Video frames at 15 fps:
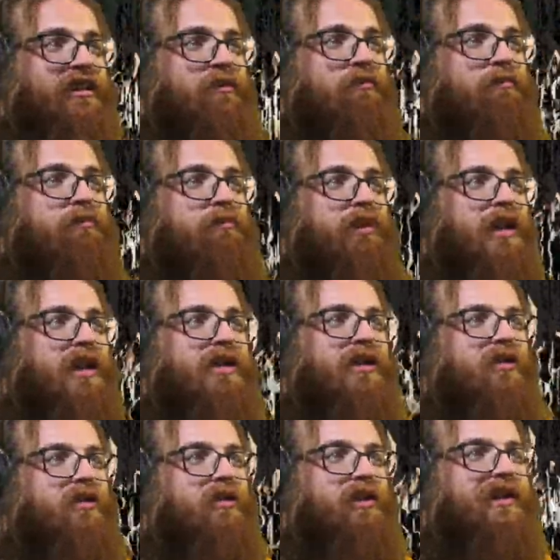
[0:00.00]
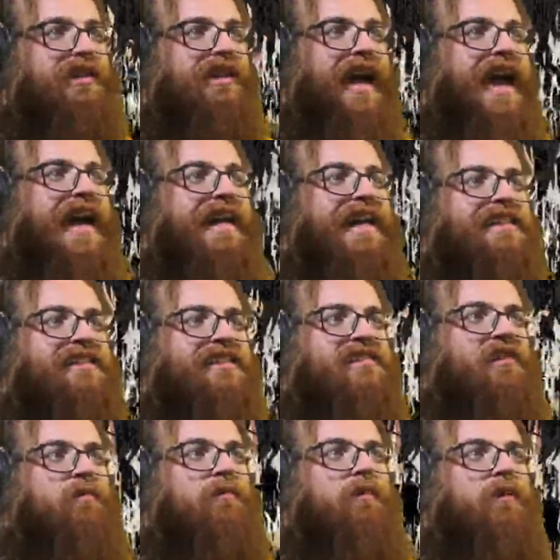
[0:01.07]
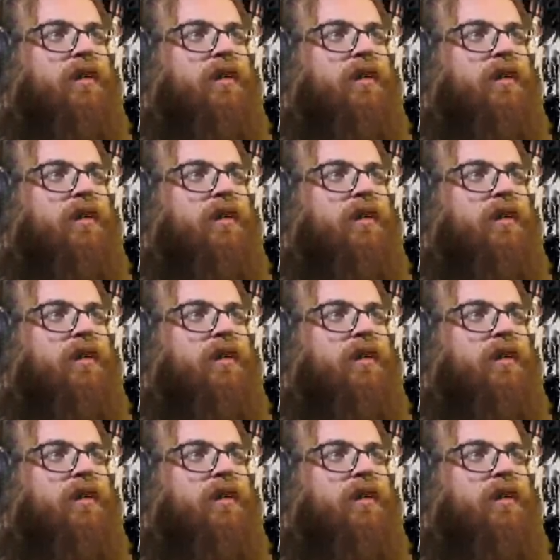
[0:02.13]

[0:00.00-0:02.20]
Bro, that is some